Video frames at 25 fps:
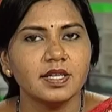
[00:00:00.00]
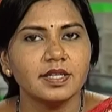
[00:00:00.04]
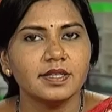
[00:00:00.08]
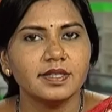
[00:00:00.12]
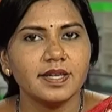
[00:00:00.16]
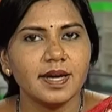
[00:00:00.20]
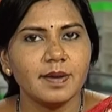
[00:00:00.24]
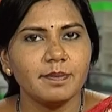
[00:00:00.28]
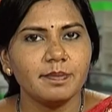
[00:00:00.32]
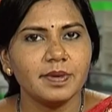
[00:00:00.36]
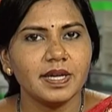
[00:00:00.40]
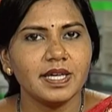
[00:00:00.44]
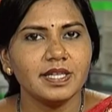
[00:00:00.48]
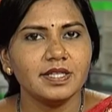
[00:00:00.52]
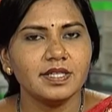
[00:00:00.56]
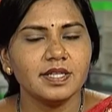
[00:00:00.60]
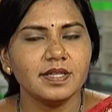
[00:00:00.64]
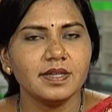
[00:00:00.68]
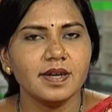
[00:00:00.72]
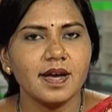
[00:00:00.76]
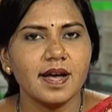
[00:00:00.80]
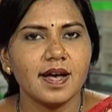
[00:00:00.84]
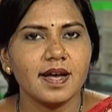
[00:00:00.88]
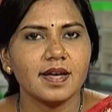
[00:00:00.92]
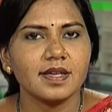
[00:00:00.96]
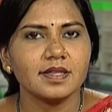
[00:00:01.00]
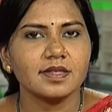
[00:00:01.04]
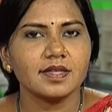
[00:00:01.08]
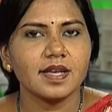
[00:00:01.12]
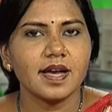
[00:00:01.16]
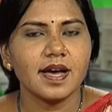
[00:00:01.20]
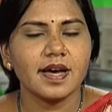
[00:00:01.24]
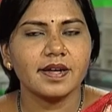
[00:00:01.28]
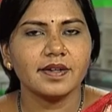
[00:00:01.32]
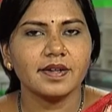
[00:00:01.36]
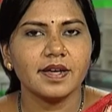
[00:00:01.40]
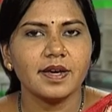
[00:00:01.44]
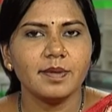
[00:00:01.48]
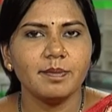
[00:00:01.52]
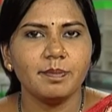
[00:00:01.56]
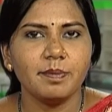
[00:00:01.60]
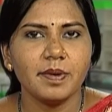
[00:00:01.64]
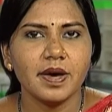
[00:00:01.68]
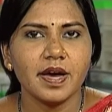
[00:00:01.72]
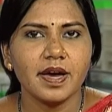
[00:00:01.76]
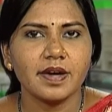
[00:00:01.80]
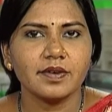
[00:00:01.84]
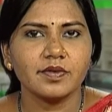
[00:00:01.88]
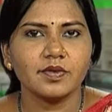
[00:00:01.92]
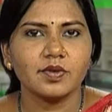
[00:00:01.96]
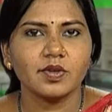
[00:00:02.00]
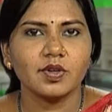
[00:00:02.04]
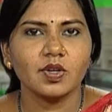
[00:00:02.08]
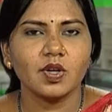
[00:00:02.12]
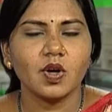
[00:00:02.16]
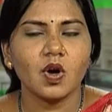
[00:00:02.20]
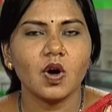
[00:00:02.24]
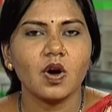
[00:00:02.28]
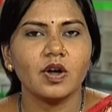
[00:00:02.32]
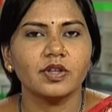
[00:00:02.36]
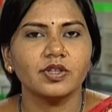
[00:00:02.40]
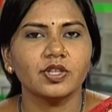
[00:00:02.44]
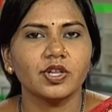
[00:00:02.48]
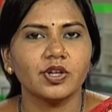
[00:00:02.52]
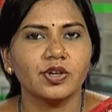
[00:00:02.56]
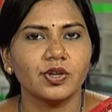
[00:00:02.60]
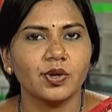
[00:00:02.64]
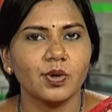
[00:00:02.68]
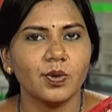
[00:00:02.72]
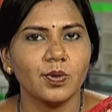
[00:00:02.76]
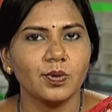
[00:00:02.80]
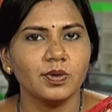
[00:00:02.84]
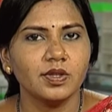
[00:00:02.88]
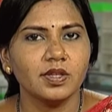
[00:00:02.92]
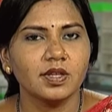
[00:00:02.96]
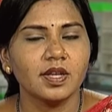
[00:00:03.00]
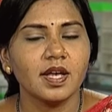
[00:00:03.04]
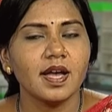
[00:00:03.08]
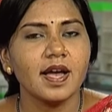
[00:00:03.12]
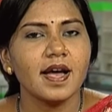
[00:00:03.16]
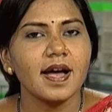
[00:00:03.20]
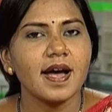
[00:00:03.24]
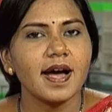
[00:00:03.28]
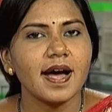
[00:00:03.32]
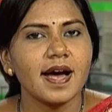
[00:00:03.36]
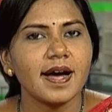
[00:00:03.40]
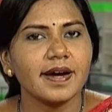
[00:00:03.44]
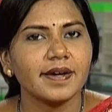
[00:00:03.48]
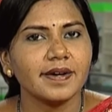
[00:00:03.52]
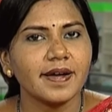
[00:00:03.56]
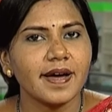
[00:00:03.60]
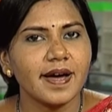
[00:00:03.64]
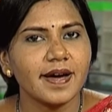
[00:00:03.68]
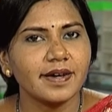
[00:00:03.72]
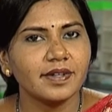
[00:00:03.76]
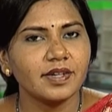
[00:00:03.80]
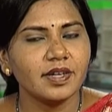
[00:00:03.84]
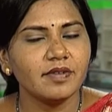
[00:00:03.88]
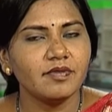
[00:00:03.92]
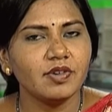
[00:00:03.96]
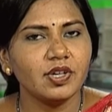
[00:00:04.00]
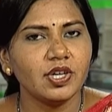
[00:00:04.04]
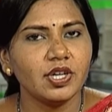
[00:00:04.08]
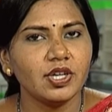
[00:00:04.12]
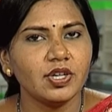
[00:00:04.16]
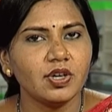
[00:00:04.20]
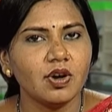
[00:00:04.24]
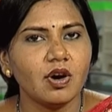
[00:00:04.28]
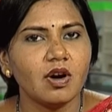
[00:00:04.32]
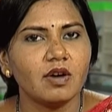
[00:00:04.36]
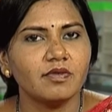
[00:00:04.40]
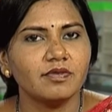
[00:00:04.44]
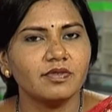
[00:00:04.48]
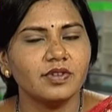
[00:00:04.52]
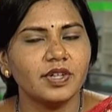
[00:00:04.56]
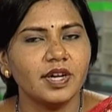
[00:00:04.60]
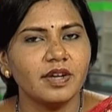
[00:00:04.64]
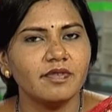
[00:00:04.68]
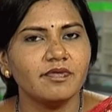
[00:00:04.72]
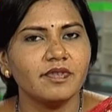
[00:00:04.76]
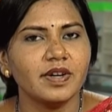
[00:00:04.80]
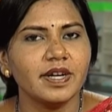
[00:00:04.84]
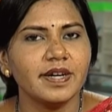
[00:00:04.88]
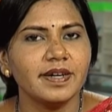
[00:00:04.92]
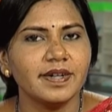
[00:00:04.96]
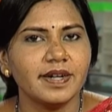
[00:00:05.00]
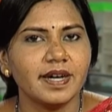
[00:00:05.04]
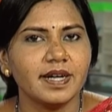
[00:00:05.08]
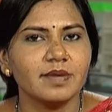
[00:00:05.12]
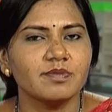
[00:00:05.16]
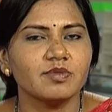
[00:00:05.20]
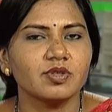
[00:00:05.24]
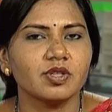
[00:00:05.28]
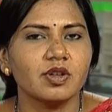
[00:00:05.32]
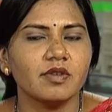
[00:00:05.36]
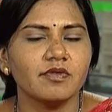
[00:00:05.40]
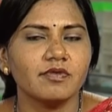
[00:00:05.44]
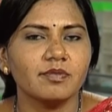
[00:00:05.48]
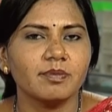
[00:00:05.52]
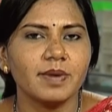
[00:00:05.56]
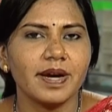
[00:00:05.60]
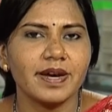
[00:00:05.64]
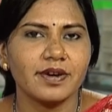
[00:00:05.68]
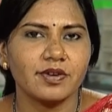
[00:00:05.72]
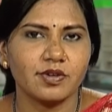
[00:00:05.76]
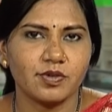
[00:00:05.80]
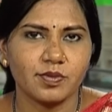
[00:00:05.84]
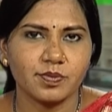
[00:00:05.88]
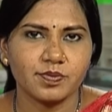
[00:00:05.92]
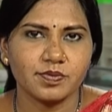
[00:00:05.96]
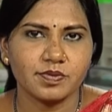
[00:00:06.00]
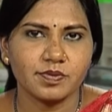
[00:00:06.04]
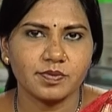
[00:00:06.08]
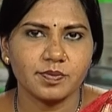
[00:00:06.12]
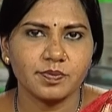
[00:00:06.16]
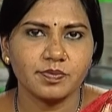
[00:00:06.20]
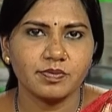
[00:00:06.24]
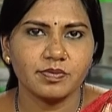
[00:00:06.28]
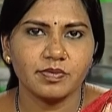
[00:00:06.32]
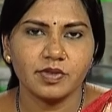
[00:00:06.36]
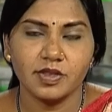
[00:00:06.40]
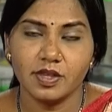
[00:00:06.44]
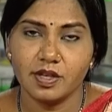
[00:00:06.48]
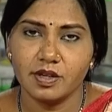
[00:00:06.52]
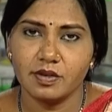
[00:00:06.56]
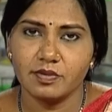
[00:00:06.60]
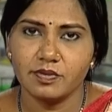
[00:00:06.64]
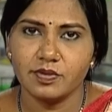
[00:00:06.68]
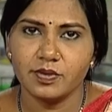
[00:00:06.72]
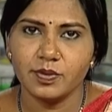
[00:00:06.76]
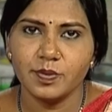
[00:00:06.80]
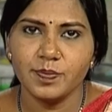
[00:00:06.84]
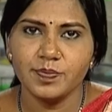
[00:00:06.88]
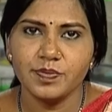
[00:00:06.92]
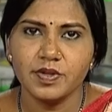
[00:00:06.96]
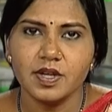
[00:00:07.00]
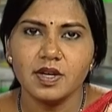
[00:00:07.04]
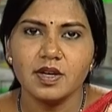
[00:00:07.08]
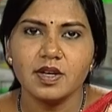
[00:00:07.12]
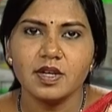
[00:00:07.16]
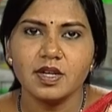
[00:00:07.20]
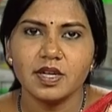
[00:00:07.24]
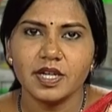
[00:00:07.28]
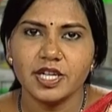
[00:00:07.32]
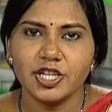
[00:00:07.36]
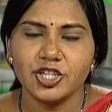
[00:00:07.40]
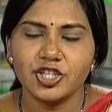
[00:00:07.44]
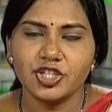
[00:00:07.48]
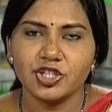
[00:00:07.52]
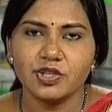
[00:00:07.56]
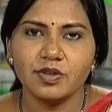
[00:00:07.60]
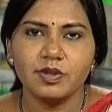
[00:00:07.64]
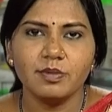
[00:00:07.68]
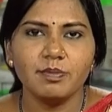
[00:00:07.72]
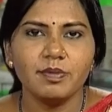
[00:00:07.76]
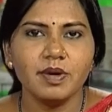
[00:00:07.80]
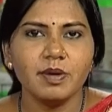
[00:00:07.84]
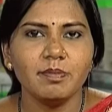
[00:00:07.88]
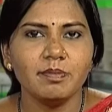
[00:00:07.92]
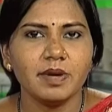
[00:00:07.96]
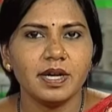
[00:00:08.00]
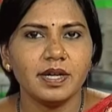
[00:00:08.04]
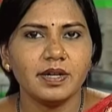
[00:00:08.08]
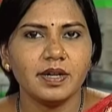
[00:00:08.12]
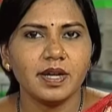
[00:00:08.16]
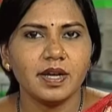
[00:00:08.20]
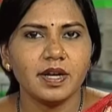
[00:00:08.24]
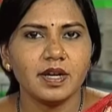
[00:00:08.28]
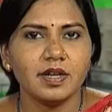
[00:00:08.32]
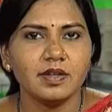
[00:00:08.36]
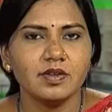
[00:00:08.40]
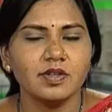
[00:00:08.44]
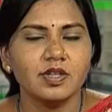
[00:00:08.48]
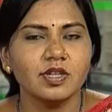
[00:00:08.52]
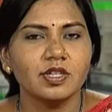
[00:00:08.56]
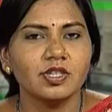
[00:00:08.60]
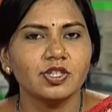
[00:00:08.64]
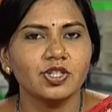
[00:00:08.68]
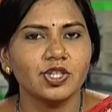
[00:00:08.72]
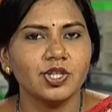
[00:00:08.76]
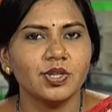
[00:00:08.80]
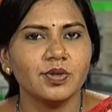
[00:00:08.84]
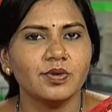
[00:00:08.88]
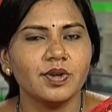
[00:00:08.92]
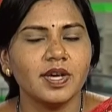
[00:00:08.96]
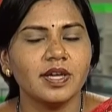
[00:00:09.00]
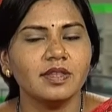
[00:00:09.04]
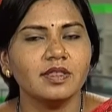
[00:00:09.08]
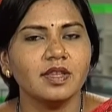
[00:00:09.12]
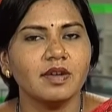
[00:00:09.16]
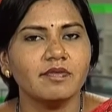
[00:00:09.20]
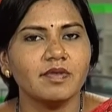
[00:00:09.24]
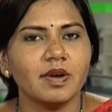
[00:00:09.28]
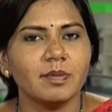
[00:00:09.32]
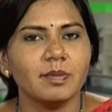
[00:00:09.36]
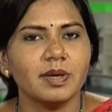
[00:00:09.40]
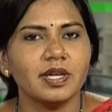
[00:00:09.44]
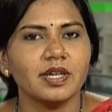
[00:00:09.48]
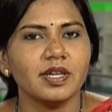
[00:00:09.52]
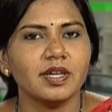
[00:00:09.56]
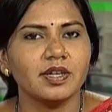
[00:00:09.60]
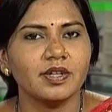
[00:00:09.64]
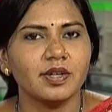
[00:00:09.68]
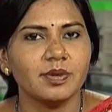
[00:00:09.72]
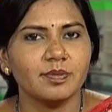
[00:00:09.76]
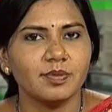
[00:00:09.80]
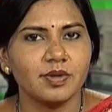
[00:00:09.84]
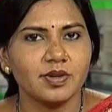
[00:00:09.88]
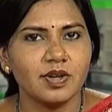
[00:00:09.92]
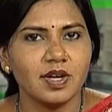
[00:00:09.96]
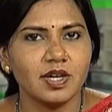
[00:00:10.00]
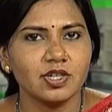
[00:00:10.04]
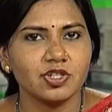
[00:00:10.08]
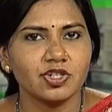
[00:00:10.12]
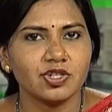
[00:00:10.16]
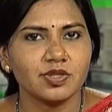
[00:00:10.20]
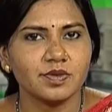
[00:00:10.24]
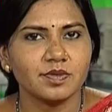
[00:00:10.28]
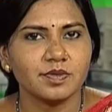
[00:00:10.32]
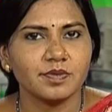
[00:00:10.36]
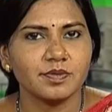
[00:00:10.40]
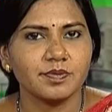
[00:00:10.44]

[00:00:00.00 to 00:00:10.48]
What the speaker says: Temperature has an impact on the growth and activity of different types of microbes. Therefore, it should be maintained during the fermentative production.